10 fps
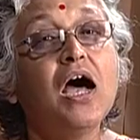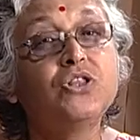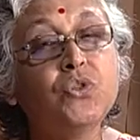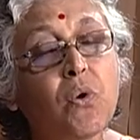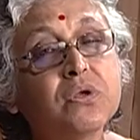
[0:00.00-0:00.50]

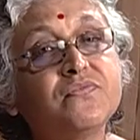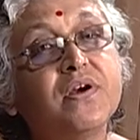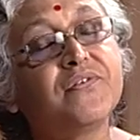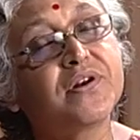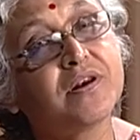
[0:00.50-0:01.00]
Those
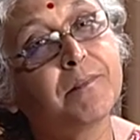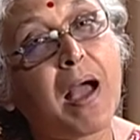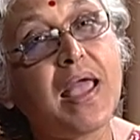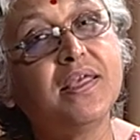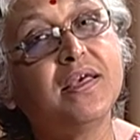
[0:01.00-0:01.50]
were written
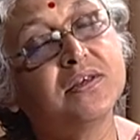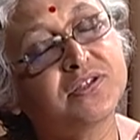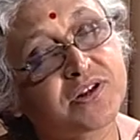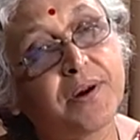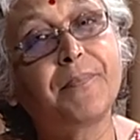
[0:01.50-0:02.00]
by a
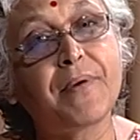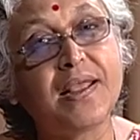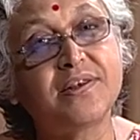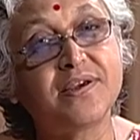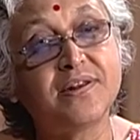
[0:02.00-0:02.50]
script
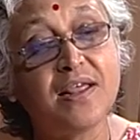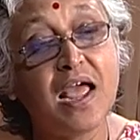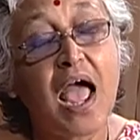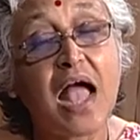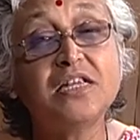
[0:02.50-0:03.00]
writer
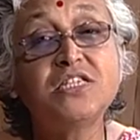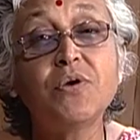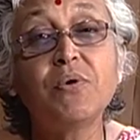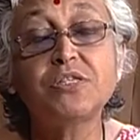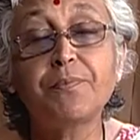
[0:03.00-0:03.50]
and she
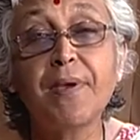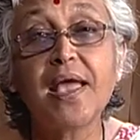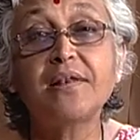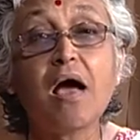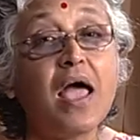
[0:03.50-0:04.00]
was
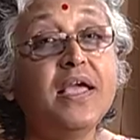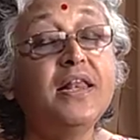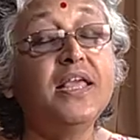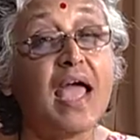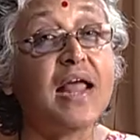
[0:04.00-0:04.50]
paid
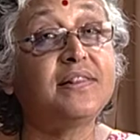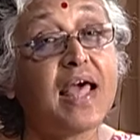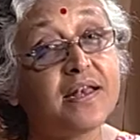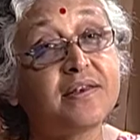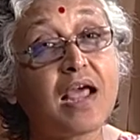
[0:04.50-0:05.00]
highly at
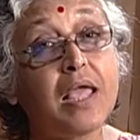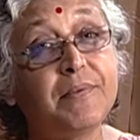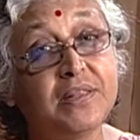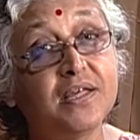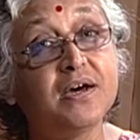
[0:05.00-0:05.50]
that time
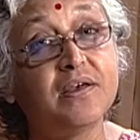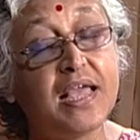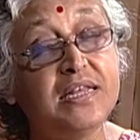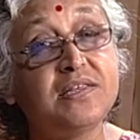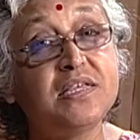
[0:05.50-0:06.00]
in the
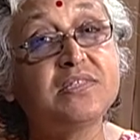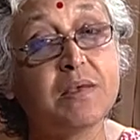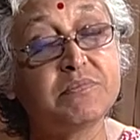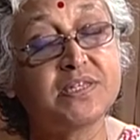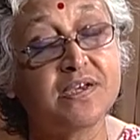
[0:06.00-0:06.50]
80s, I
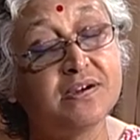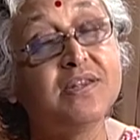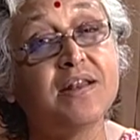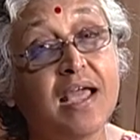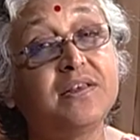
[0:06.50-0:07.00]
am saying
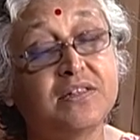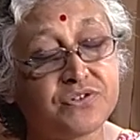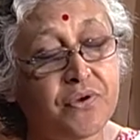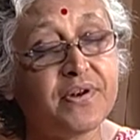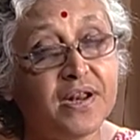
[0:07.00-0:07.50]
early 90s,
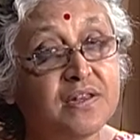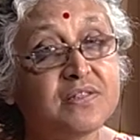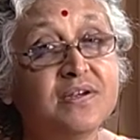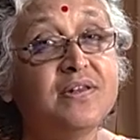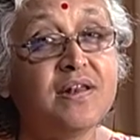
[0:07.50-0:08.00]
not 80s,
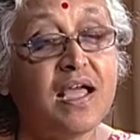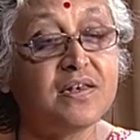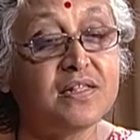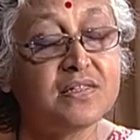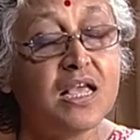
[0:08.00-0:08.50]
early
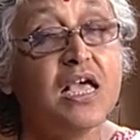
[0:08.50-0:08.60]
90s.